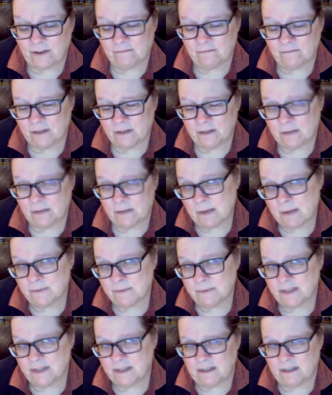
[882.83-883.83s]
I'm
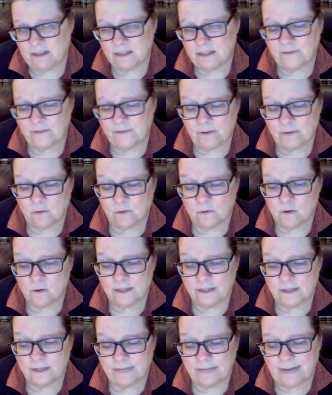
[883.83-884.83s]
amazed. The federal
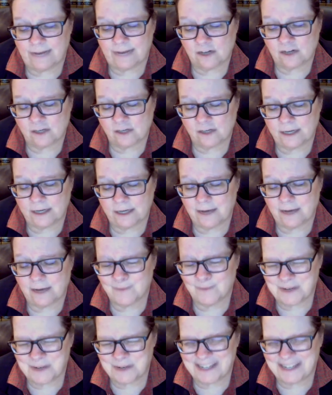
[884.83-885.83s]
courts have actually gotten
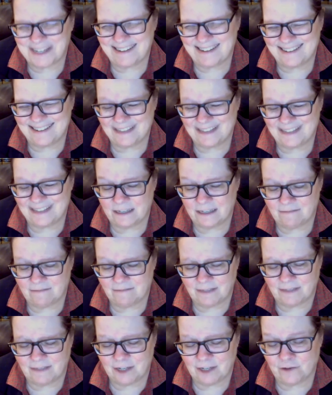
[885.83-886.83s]
more lenient than
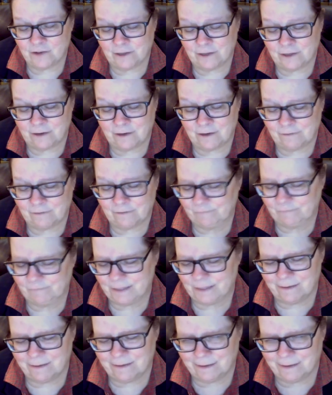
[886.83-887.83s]
years ago.
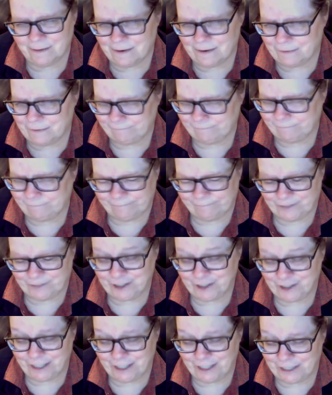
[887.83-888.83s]
Years ago,
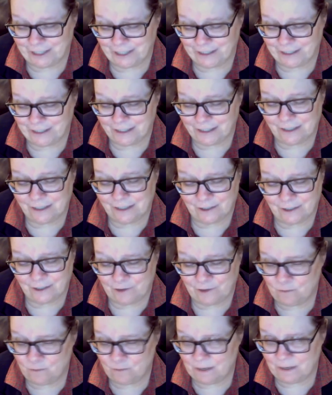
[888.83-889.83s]
couldn't get an extension,
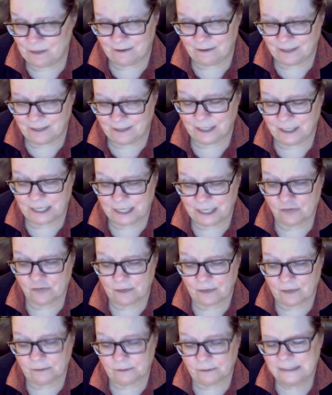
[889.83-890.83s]
you'd be in a lot of
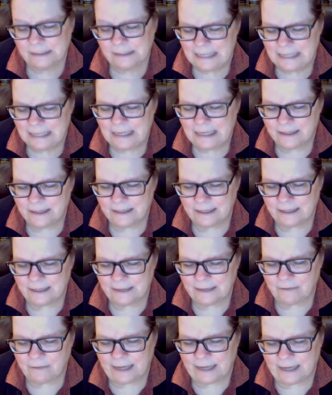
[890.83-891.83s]
trouble. They
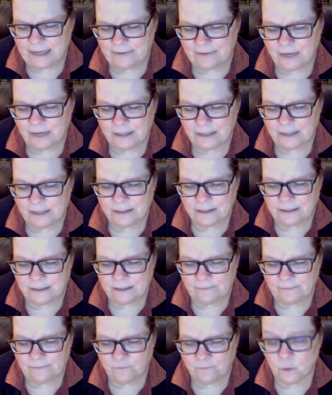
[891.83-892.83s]
really have
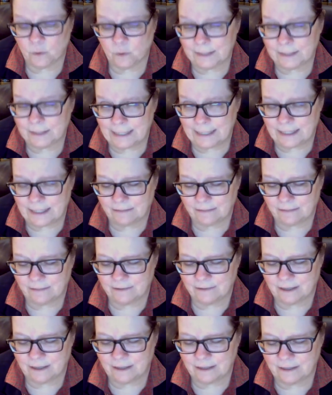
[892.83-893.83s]
gotten more lenient,
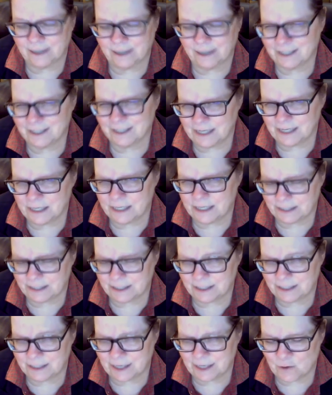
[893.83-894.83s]
not as lenient as the
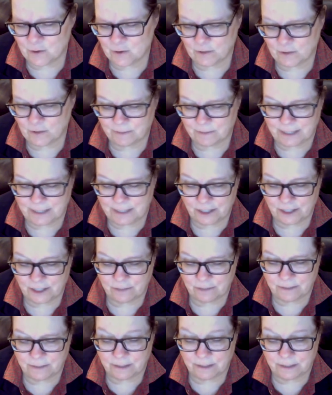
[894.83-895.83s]
state courts, mind you,
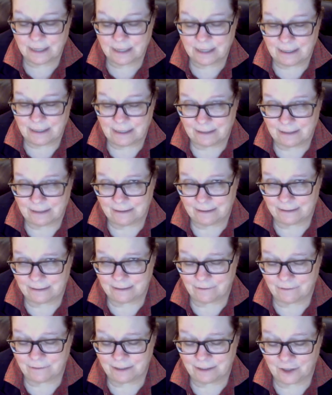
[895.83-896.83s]
but That's
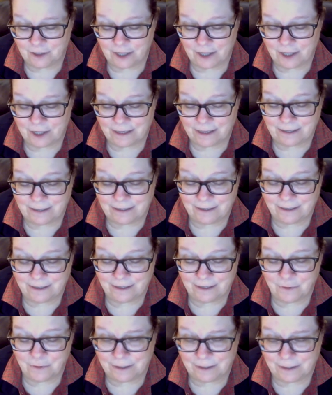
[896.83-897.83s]
always a good thing.
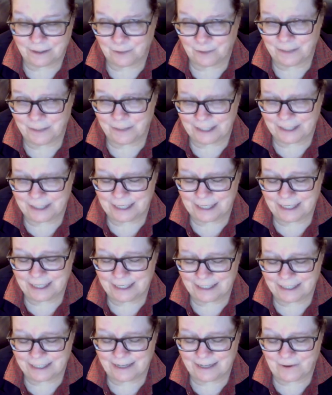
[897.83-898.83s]
You want a little bit of
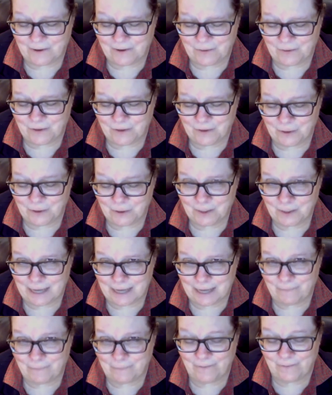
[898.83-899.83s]
leniency on those
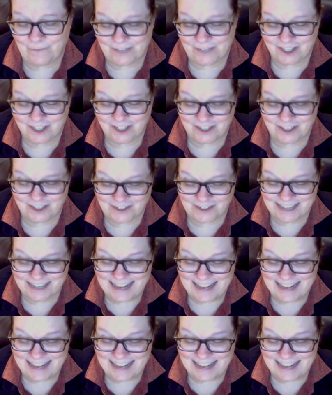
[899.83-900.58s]
type of issues.